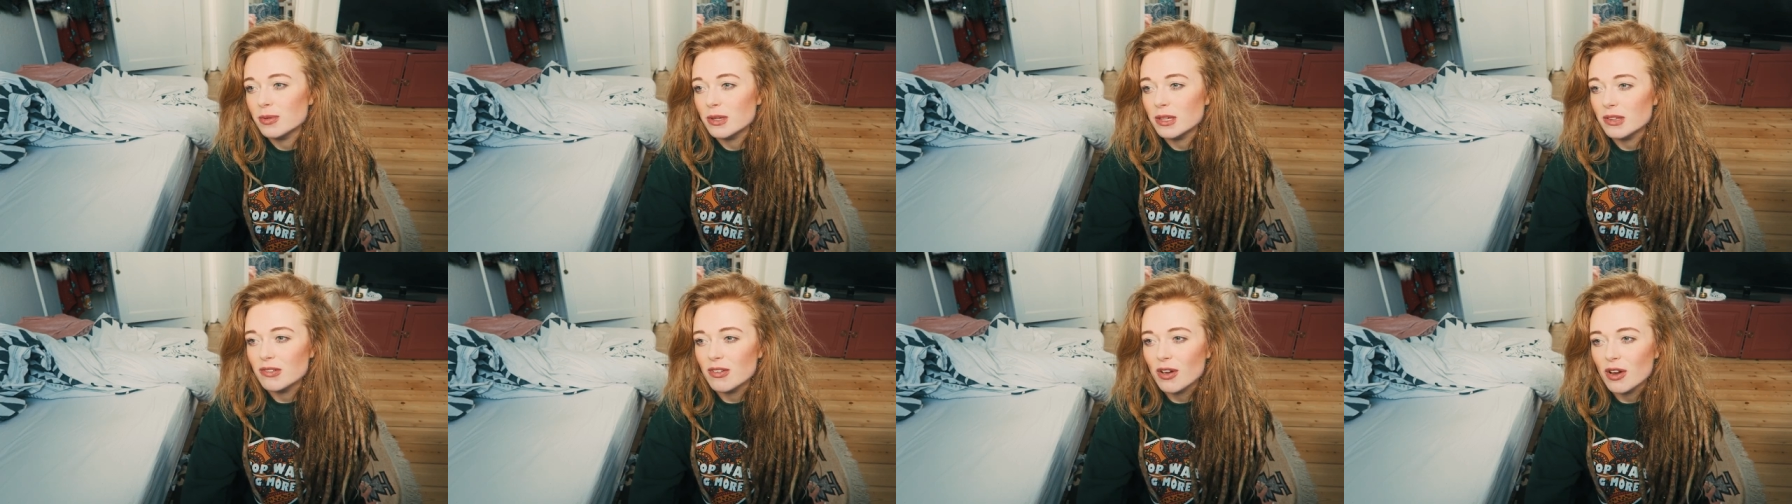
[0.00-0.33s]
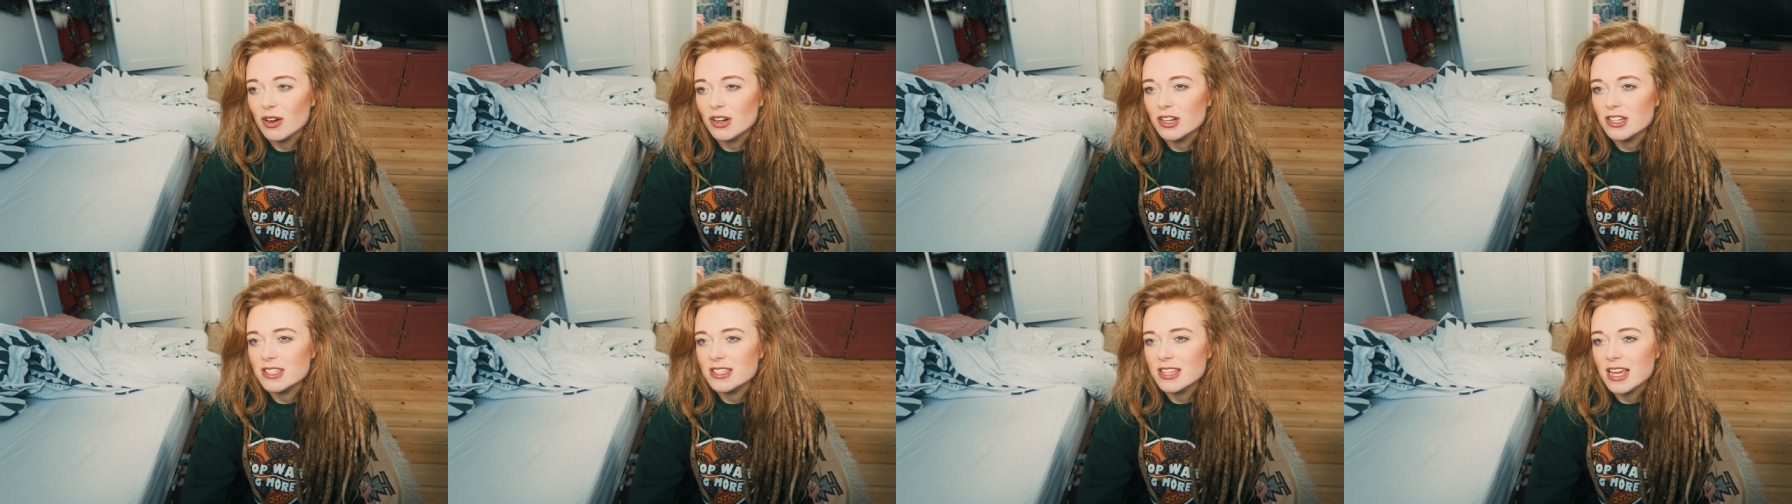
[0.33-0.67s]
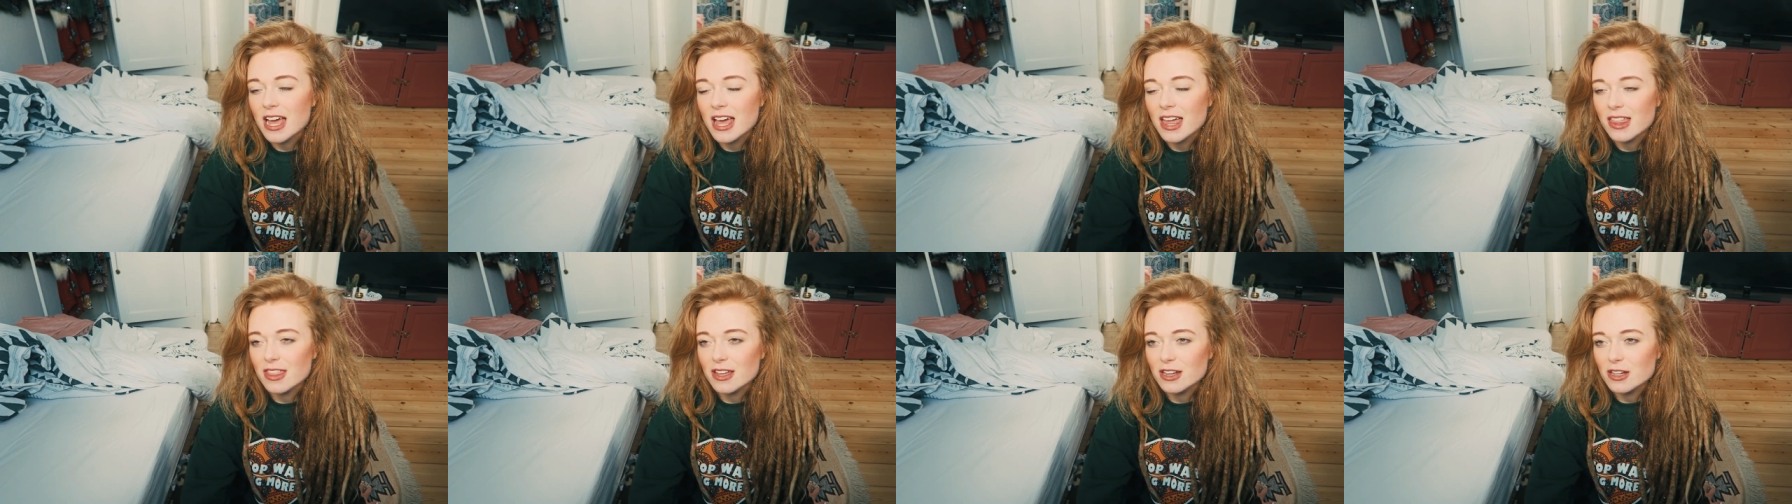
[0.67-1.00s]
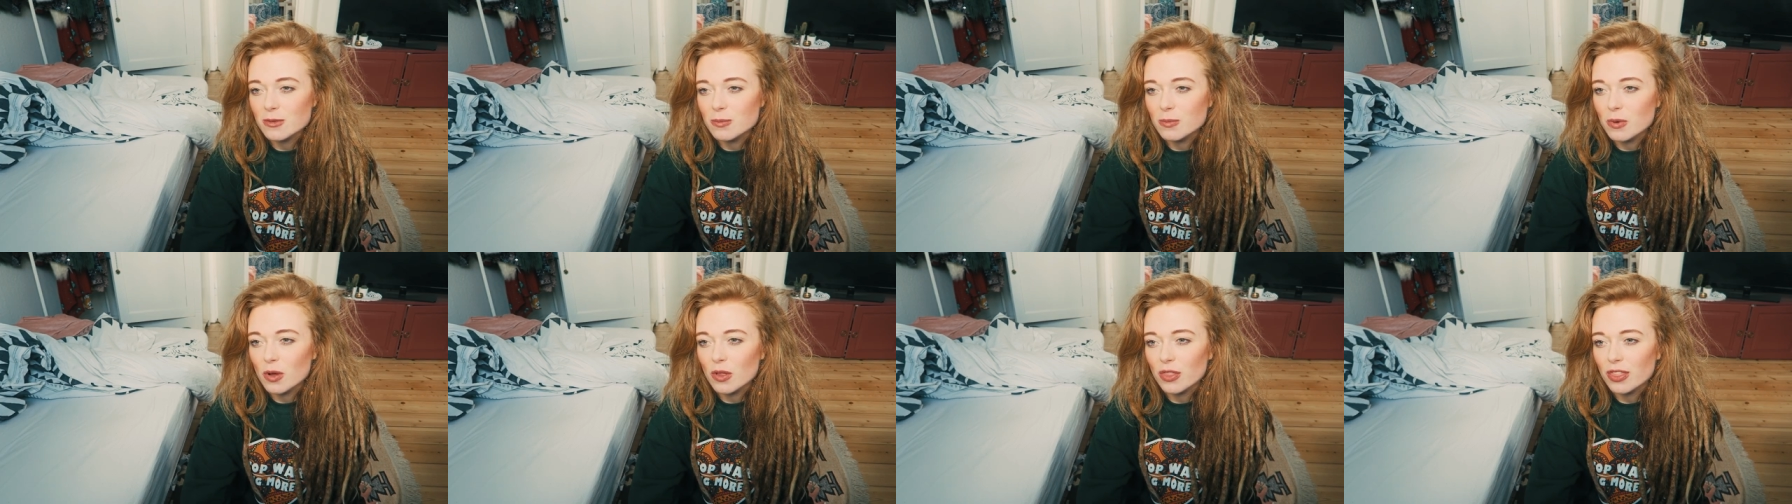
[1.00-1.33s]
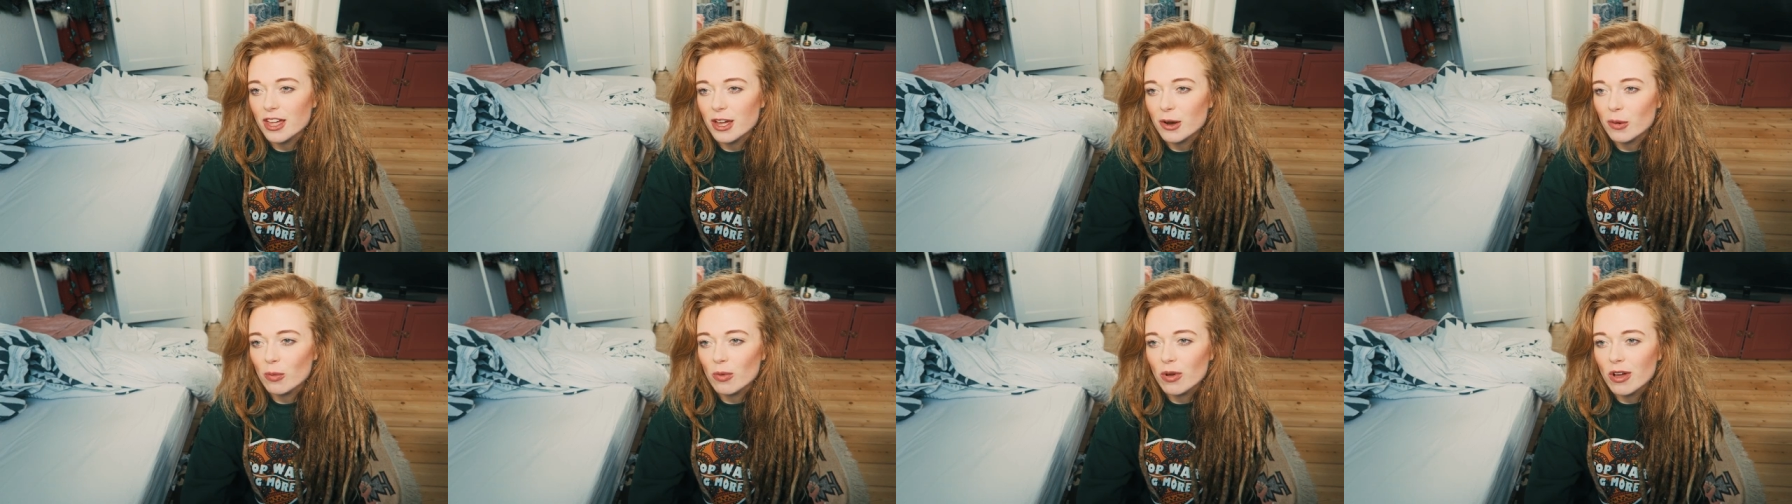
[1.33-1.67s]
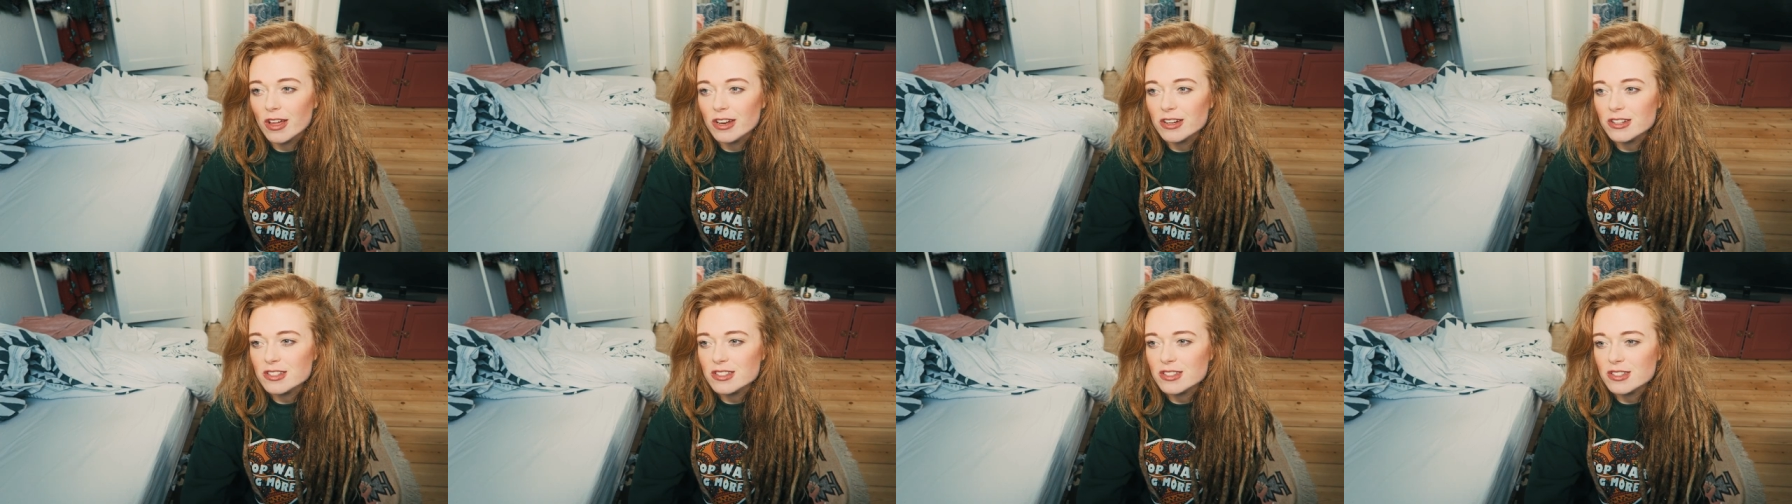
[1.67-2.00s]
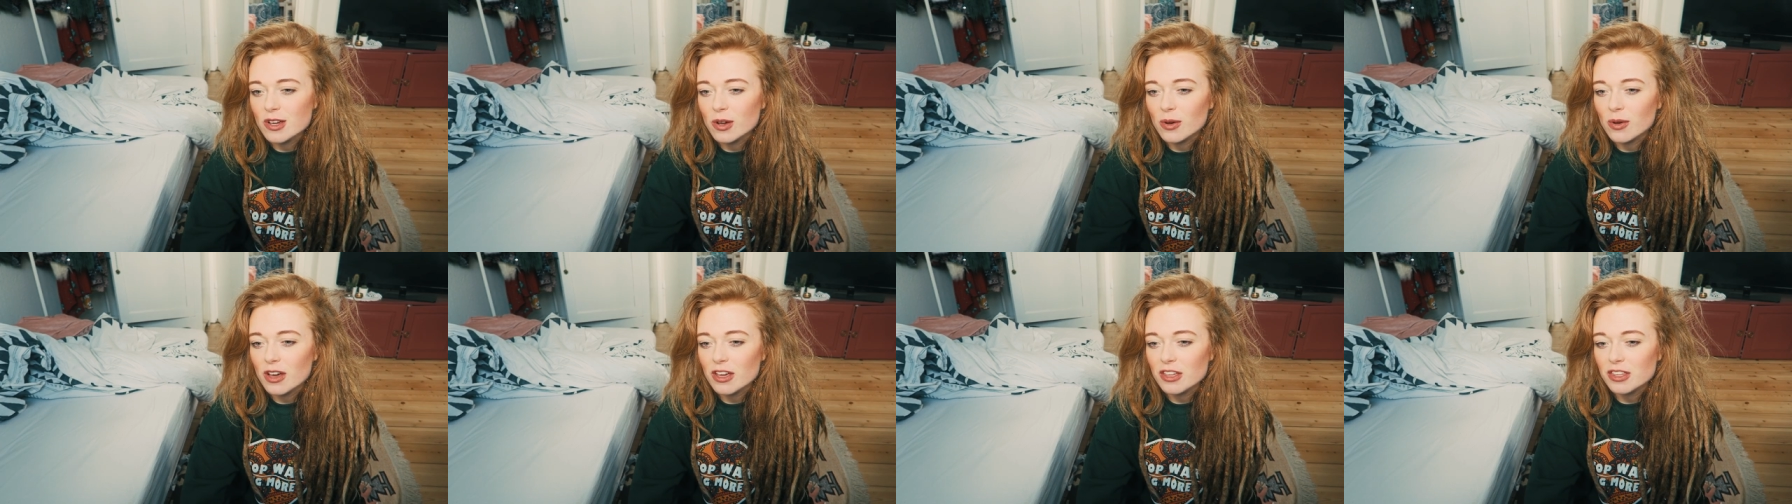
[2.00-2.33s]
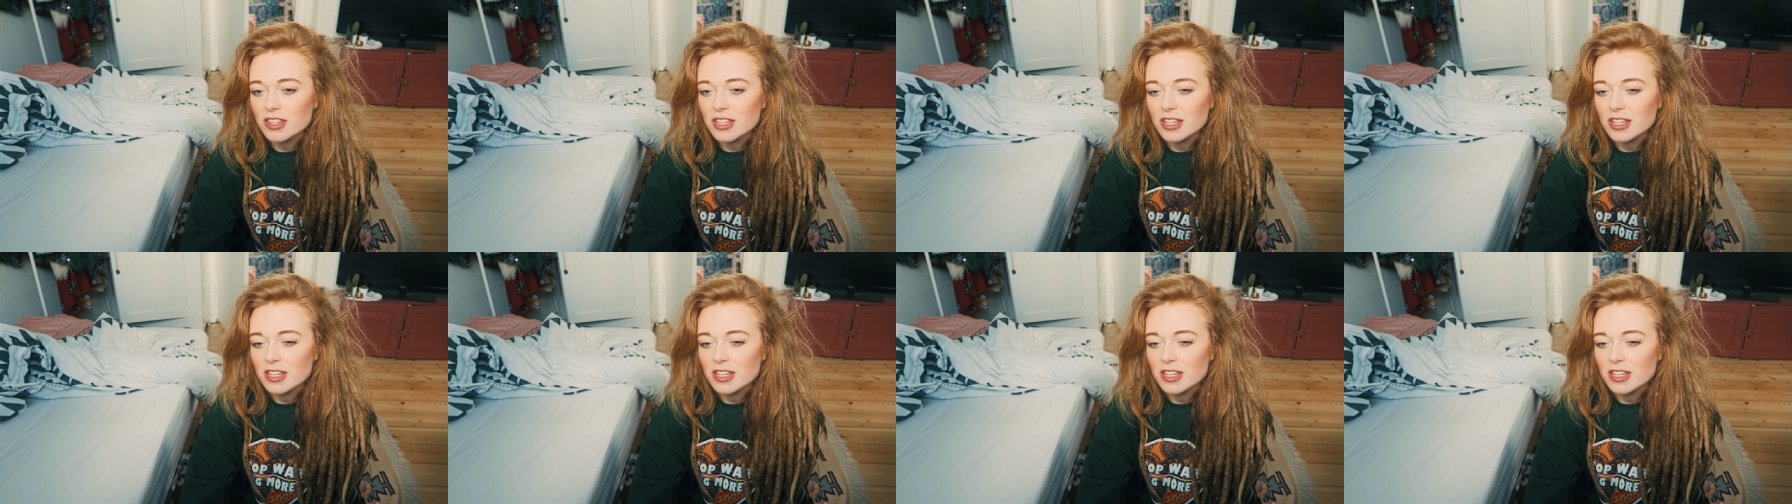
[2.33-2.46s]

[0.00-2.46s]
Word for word: be very sad that you bought that one so I